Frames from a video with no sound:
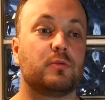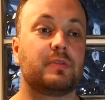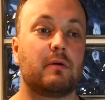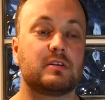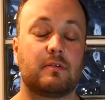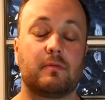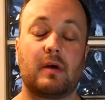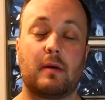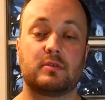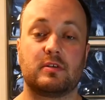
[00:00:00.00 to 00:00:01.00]
But that was
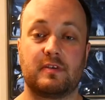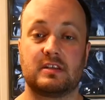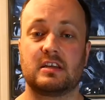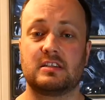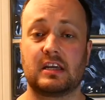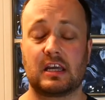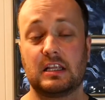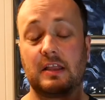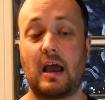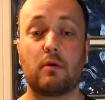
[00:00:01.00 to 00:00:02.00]
absolutely
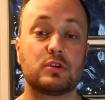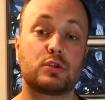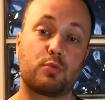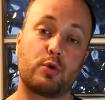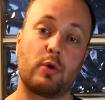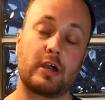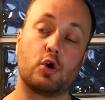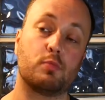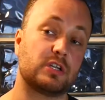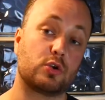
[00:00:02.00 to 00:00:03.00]
fantastic, and that was
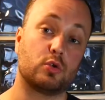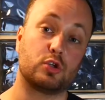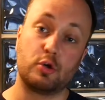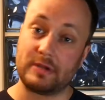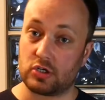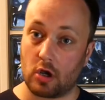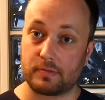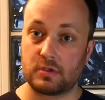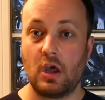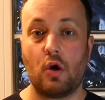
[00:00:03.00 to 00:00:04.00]
through a company called Yummy
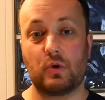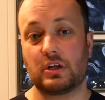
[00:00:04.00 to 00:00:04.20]
Jobs,